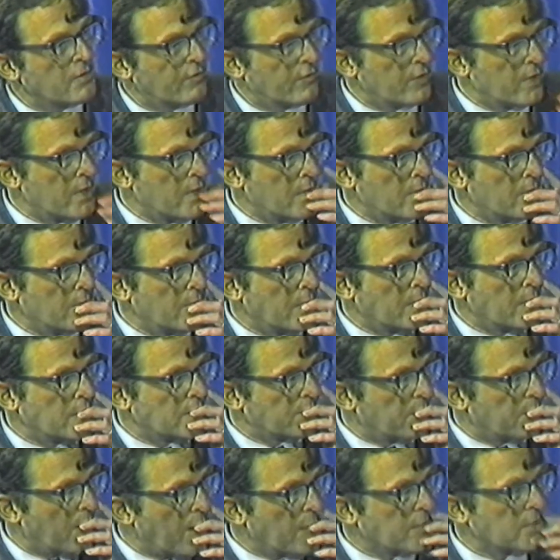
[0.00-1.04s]
you feel that
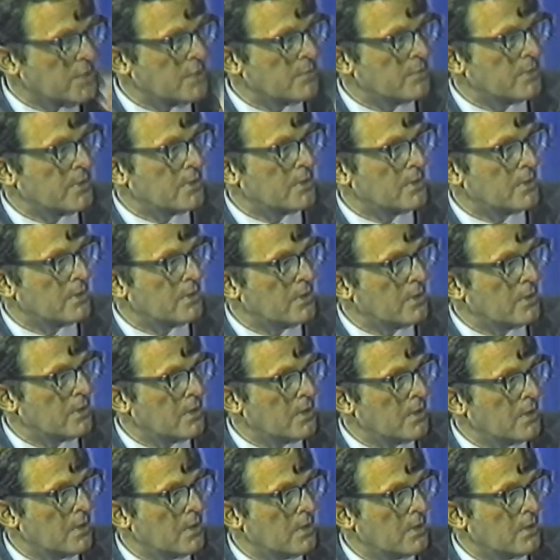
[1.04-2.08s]
it's possible
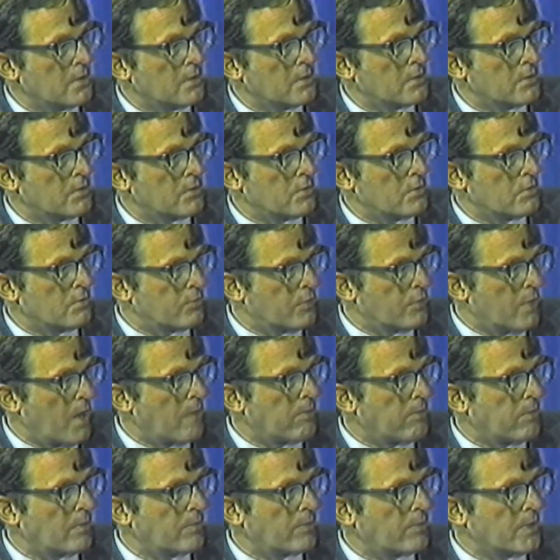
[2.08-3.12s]
to
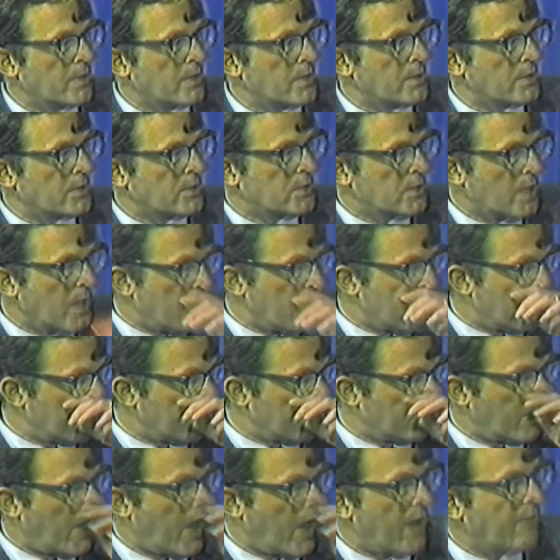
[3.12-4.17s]
probably
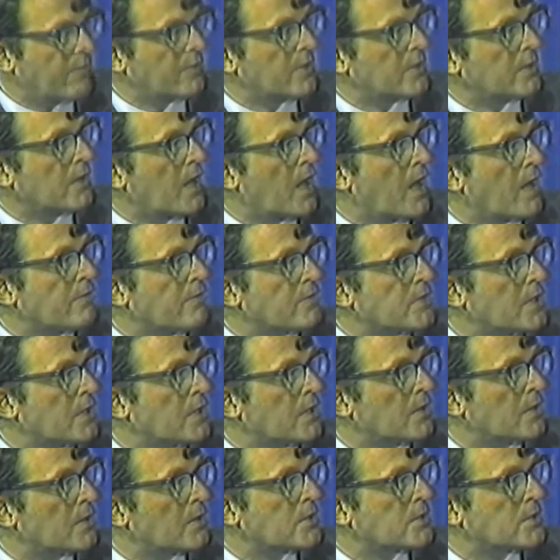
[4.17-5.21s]
save half the lives
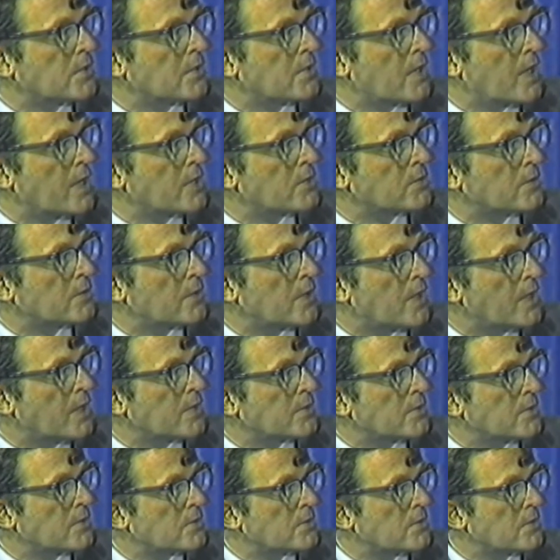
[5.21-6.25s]
that are lost to natural
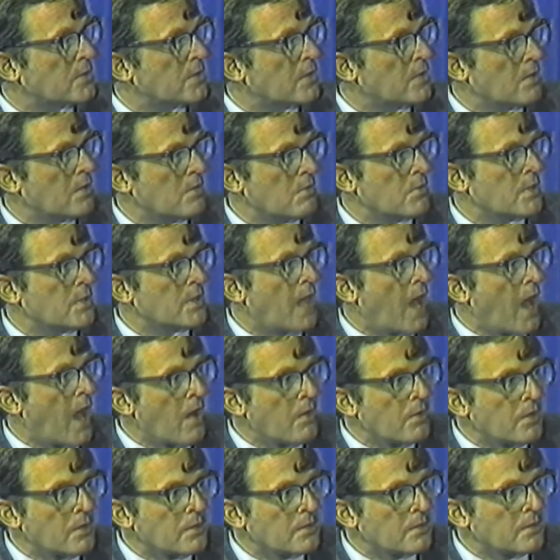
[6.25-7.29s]
hazards
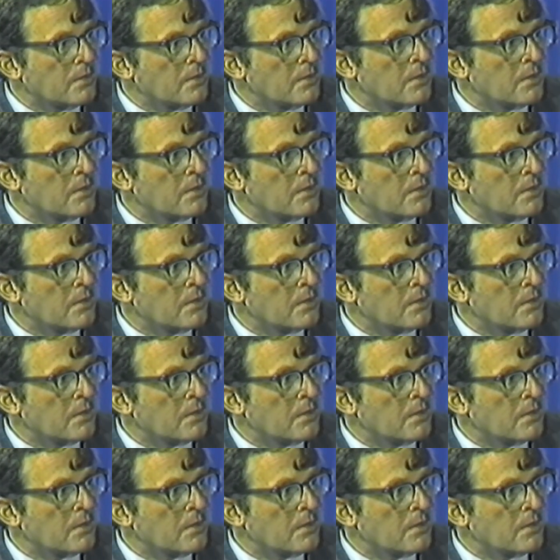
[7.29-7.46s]
without